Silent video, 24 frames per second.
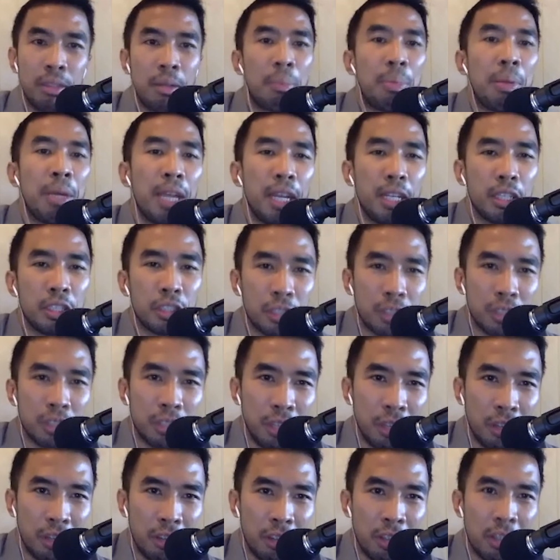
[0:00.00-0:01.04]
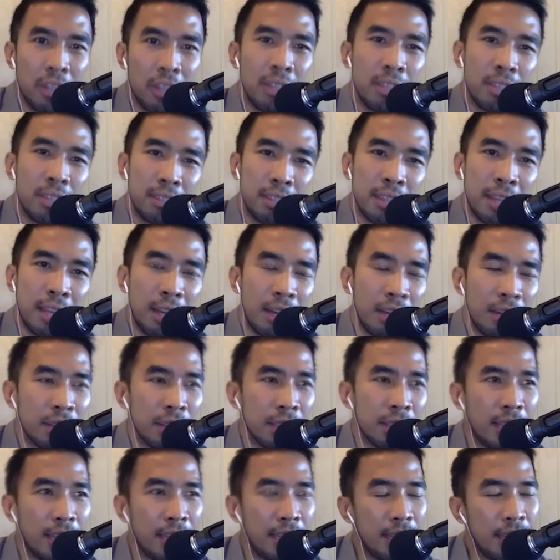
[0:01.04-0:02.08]
the pitch, you learn the sales,
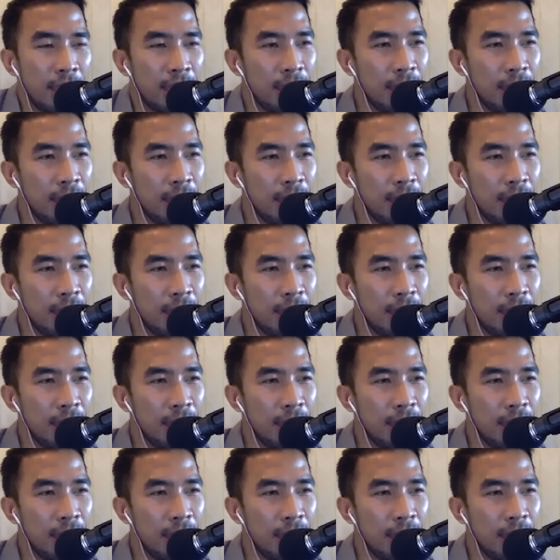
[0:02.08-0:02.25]
and